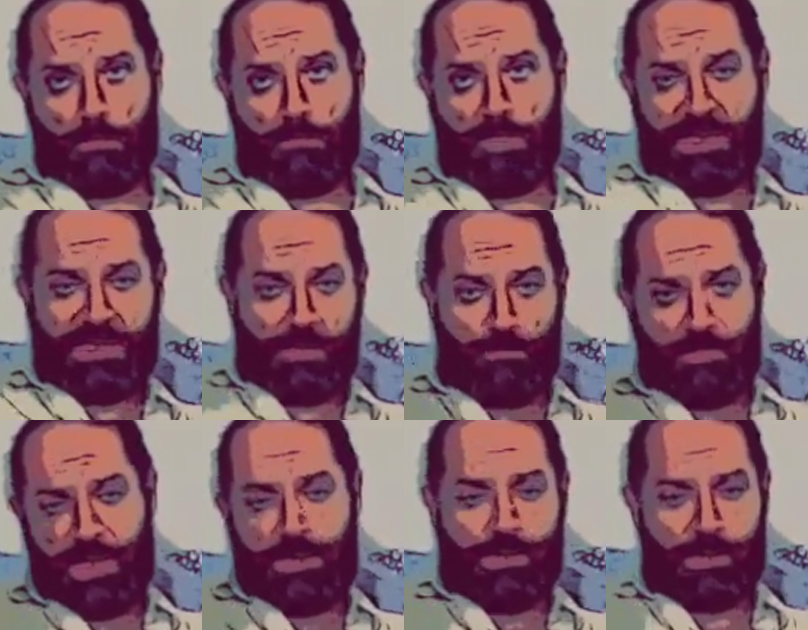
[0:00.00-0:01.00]
bits and
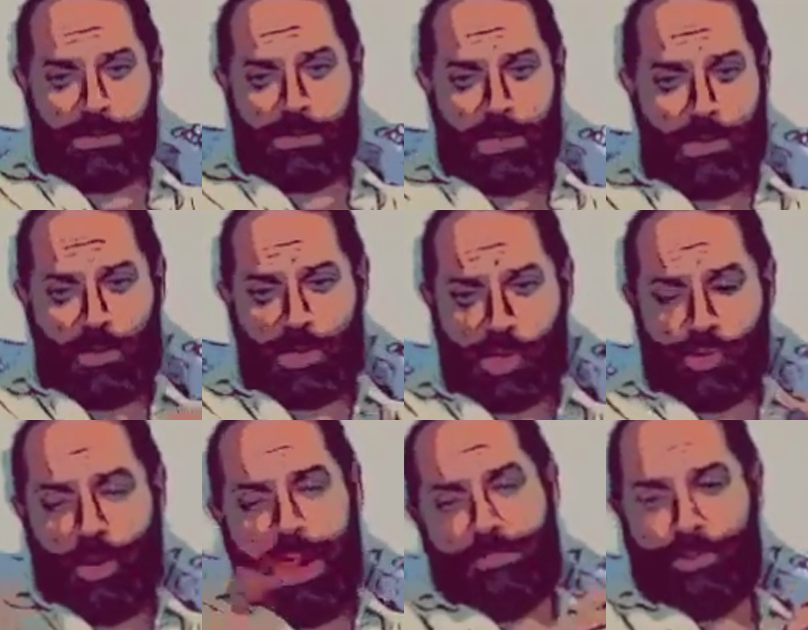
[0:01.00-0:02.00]
pieces that are
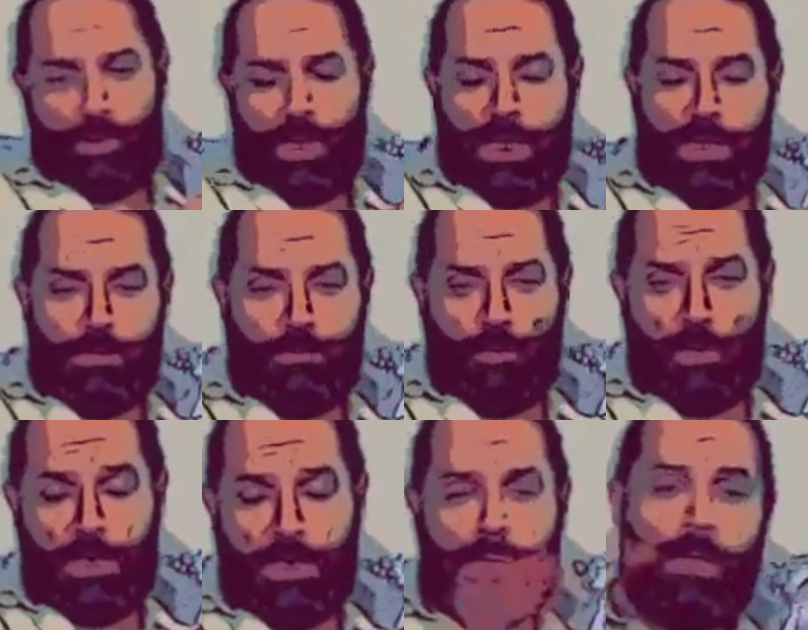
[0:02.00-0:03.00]
extrapolated from
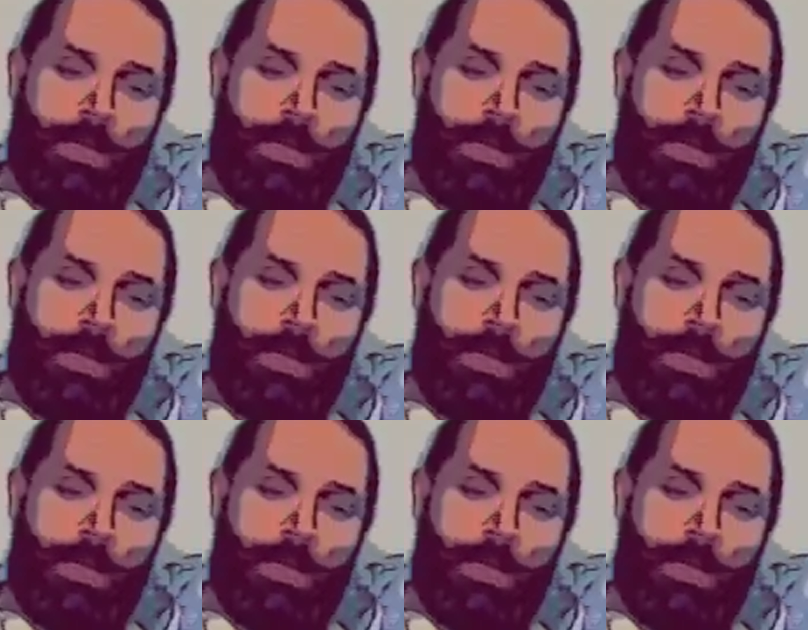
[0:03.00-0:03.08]
it